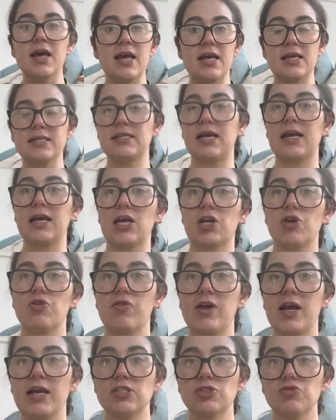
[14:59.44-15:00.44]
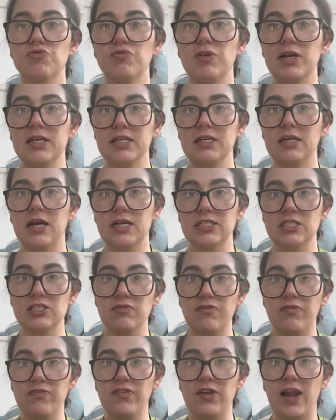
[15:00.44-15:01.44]
is that it creates a really nice
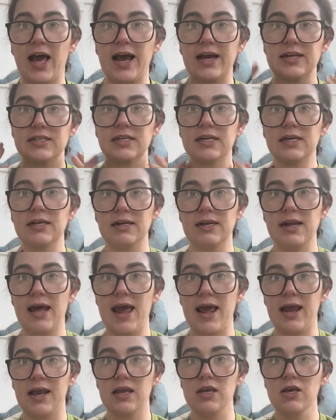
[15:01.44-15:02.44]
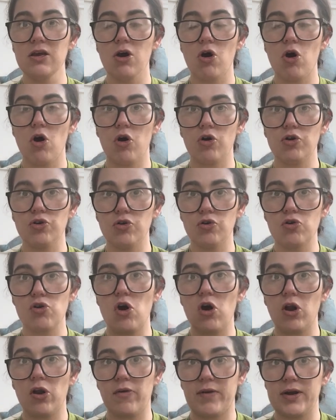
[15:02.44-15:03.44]
flat lay on your
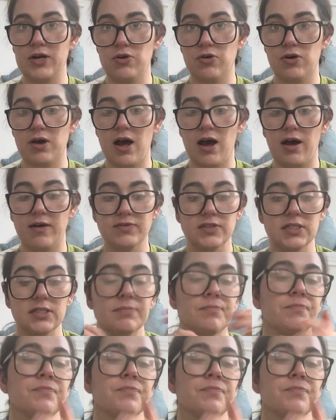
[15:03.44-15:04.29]
collar and your cuffs.